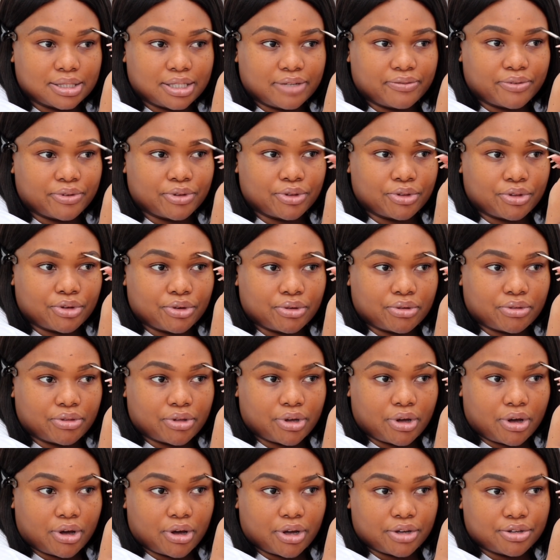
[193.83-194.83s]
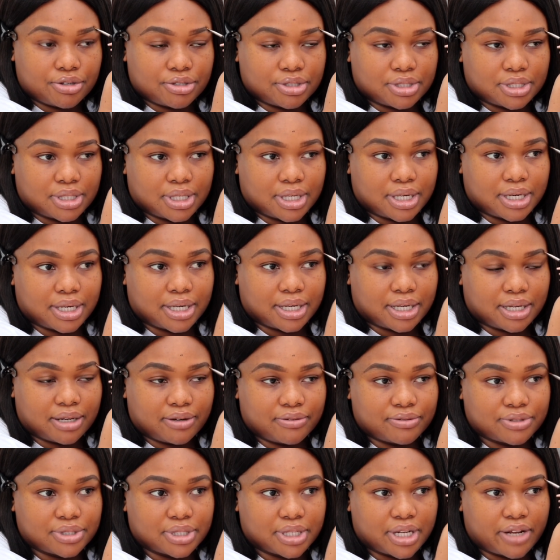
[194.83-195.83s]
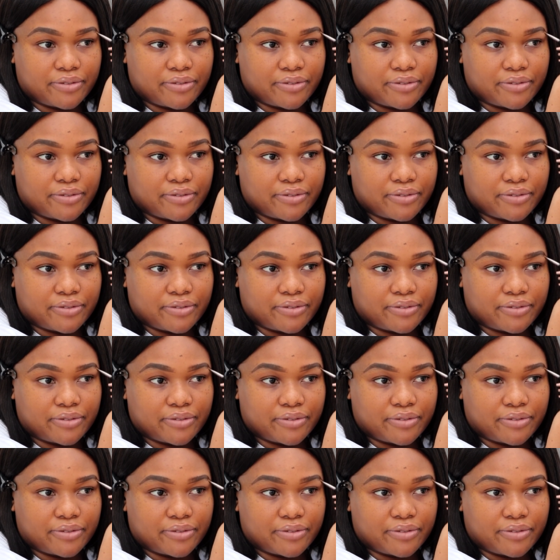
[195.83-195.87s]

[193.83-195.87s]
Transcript: even though they are using gloves and